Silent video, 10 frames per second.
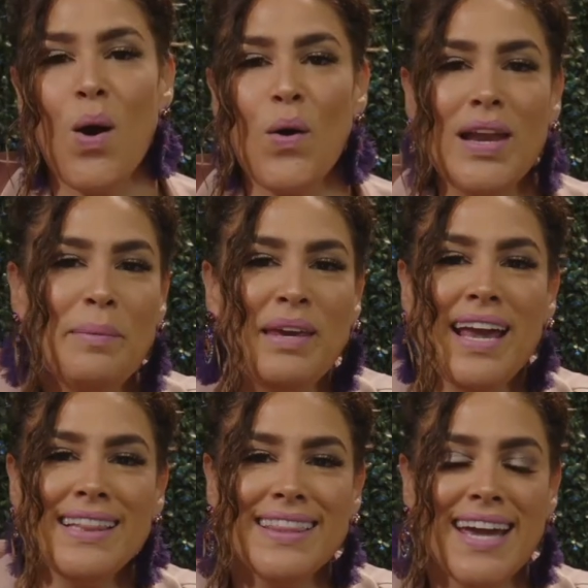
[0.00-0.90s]
Hola, mi
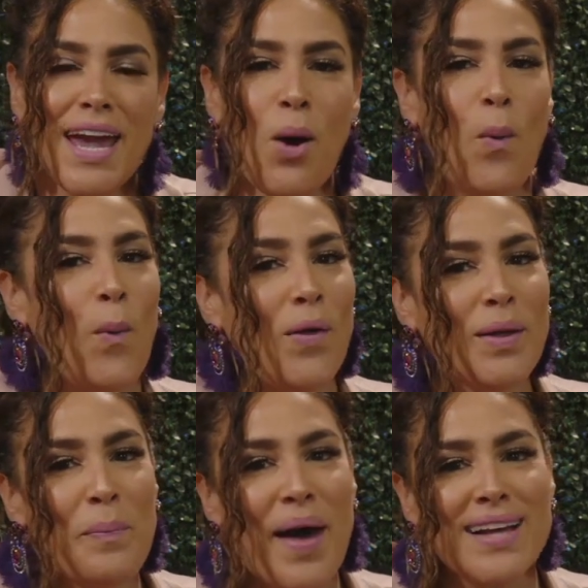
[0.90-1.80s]
gente.
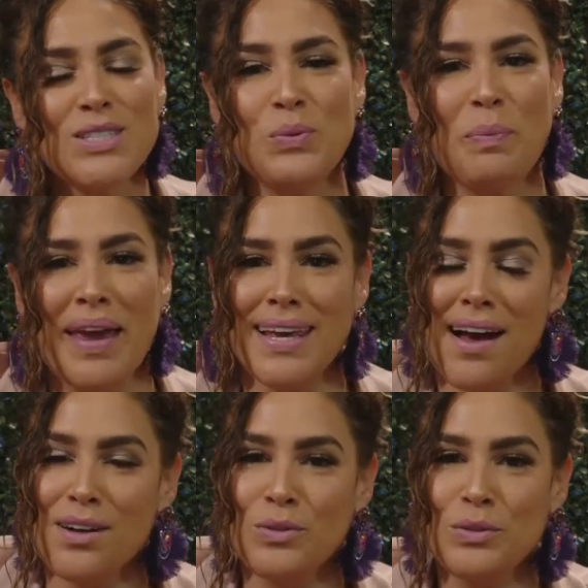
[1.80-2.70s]
Welcome back to Banking
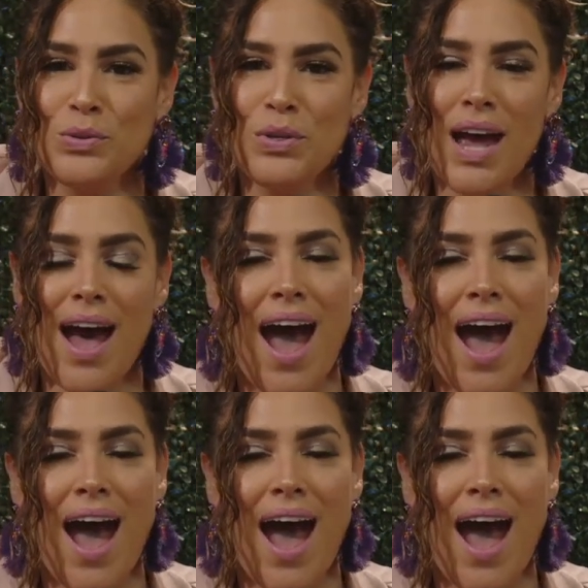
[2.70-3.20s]
on Cultura.